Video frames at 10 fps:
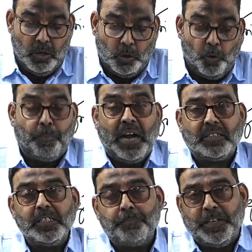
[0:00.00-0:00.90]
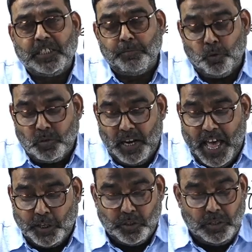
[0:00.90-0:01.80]
Though Parsons picks up social
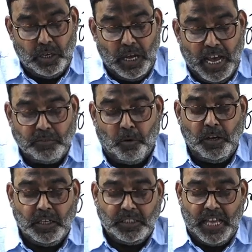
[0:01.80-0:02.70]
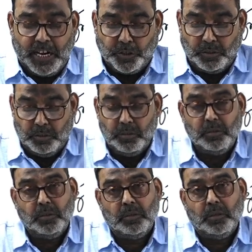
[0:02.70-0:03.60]
action as voluntarist action,
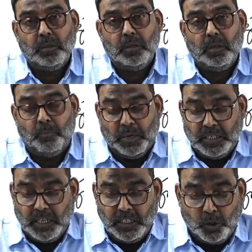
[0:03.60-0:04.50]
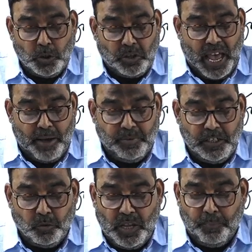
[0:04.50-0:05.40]
but is also trapped
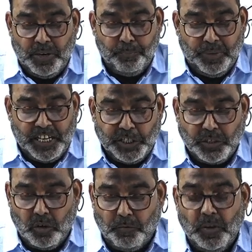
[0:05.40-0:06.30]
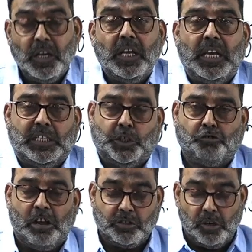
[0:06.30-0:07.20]
into the implication of a
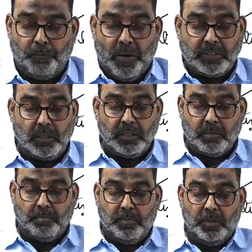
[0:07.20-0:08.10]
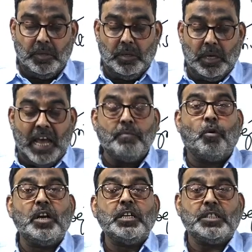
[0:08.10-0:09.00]
structural functionalism and
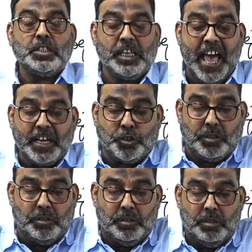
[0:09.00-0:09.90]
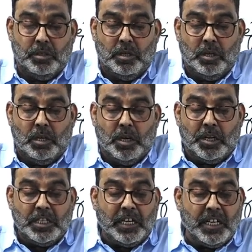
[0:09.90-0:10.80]
voluntaristic action,
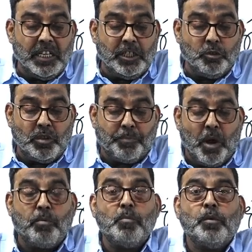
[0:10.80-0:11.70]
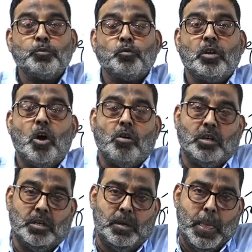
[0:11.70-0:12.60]
resulting into the problem of social
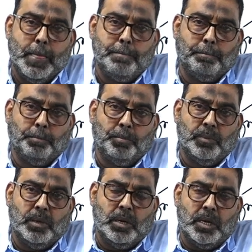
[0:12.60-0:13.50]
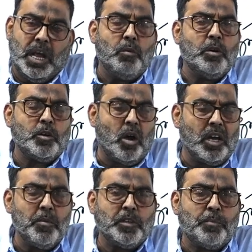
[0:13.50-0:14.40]
order. Now, when we're
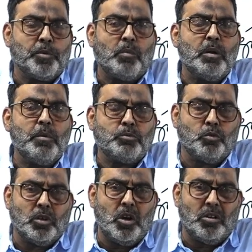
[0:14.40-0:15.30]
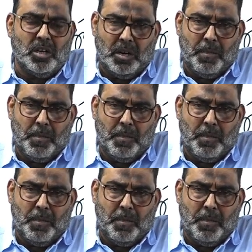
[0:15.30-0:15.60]
talking about the problem of social order,